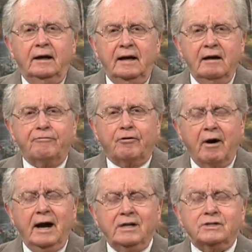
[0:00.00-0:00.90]
if
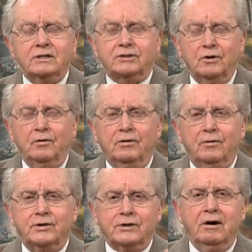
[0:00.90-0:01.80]
Christ is going to
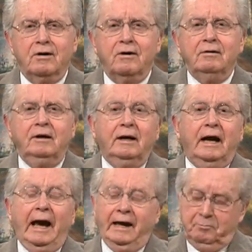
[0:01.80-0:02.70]
return,
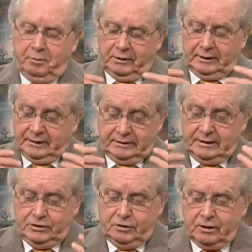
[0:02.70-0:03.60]
and, and
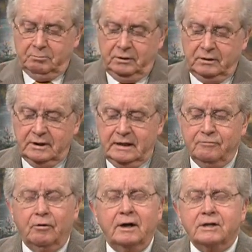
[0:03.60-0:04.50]
then you can believe
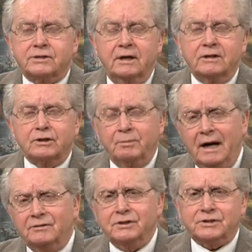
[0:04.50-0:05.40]
what he says
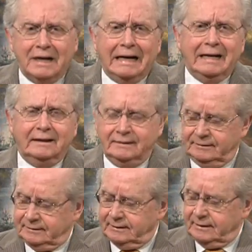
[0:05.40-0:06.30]
about the sign.
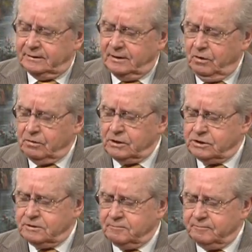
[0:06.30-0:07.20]

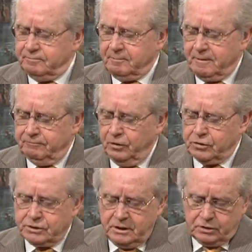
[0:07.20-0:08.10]
Notice
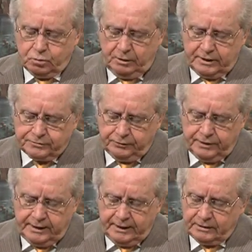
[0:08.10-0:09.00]
verse
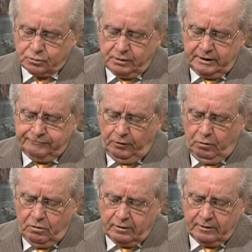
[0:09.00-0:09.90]
23 and
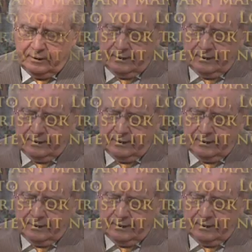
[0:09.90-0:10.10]
24.